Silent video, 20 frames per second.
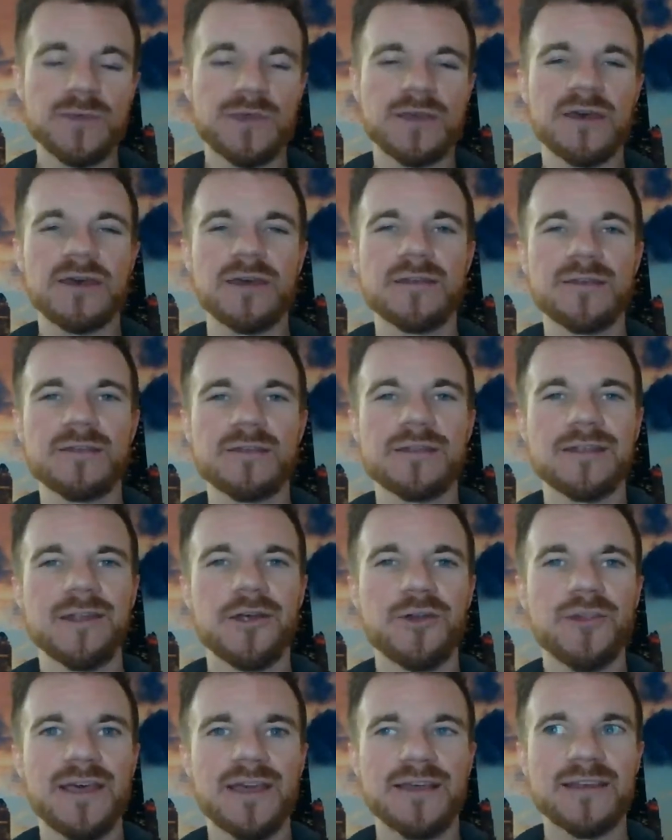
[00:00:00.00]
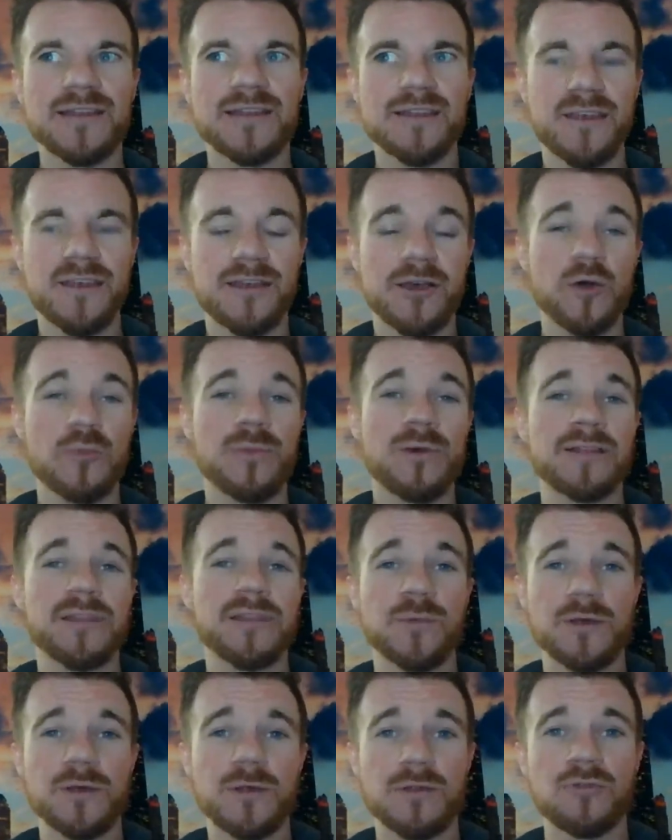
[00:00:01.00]
because like I said, going back
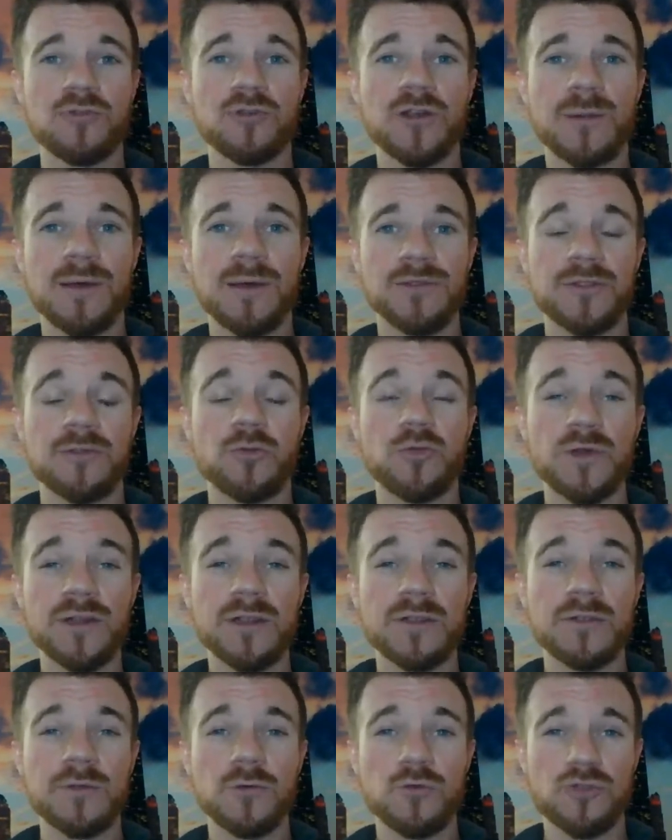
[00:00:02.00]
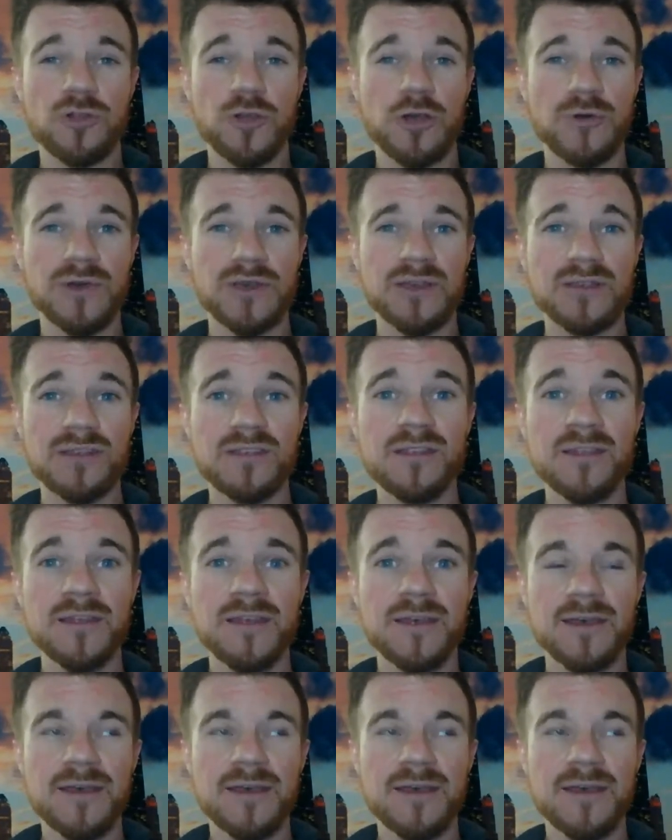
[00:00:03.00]
to my story about the 22 showings.